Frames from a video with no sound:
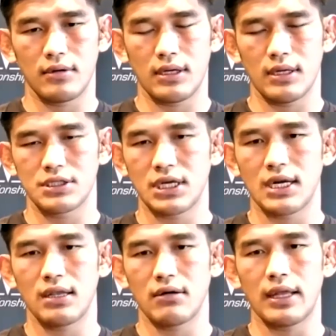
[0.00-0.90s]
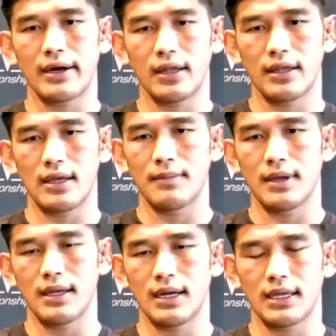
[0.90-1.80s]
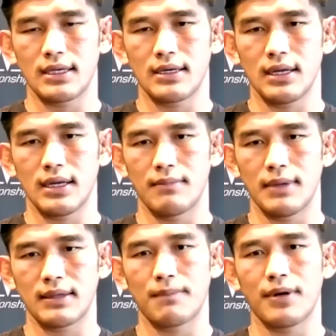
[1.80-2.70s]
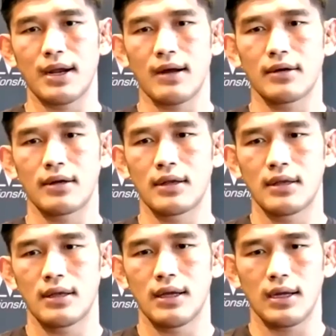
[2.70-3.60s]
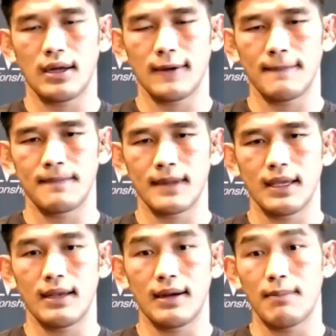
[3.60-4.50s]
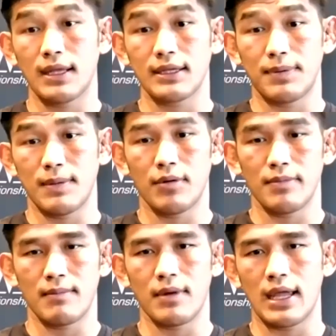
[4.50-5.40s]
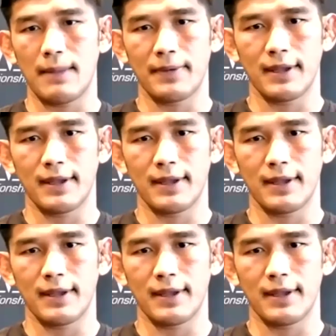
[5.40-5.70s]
shine a little light on them, and I can make them proud and make the people in Myanmar happy.